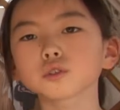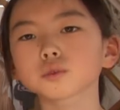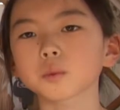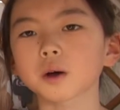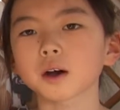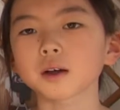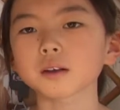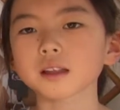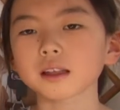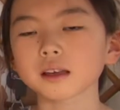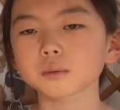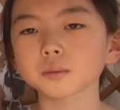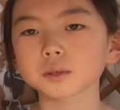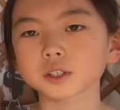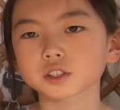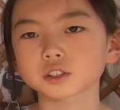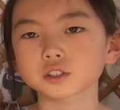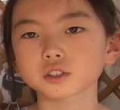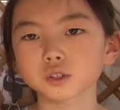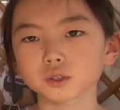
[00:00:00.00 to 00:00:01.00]
one like which
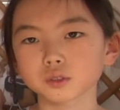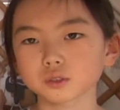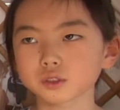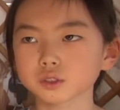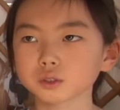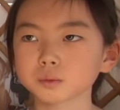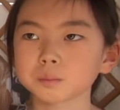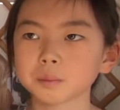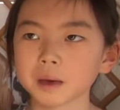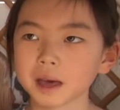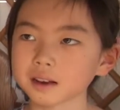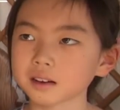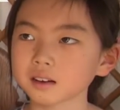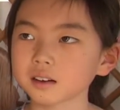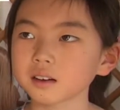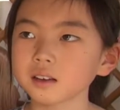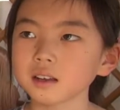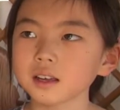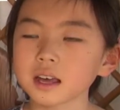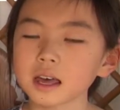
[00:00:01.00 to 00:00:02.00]
suits you better.
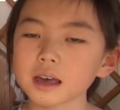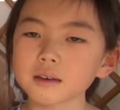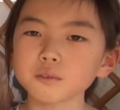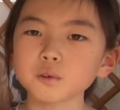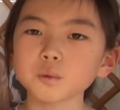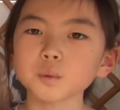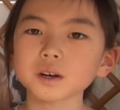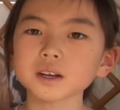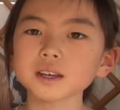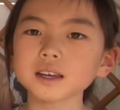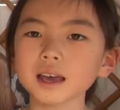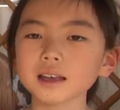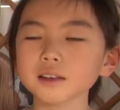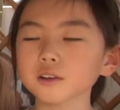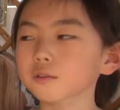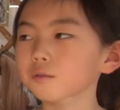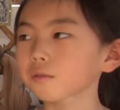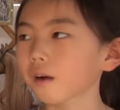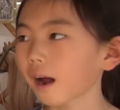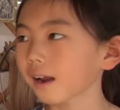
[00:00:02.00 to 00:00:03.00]
If you want to get your
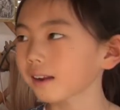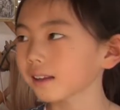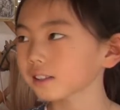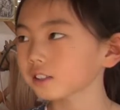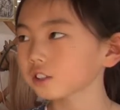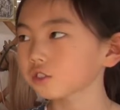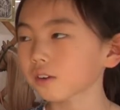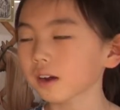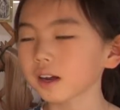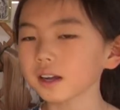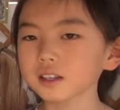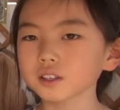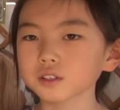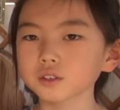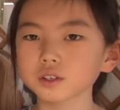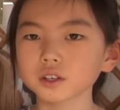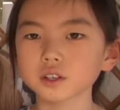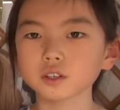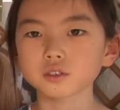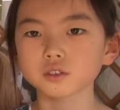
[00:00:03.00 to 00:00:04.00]
writing straight, you
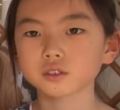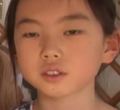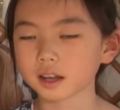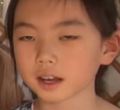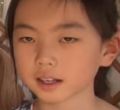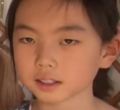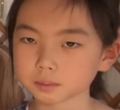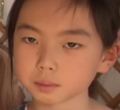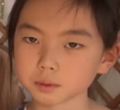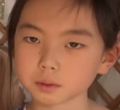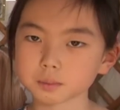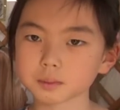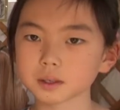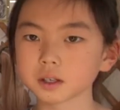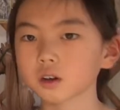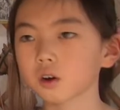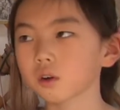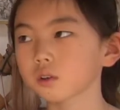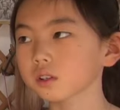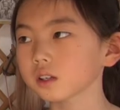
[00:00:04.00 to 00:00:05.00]
can use textbook
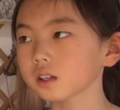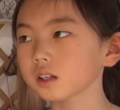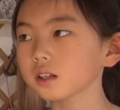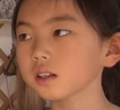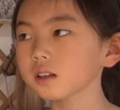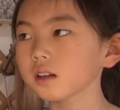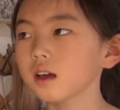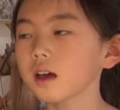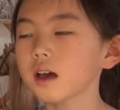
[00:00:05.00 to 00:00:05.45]
Mongolian.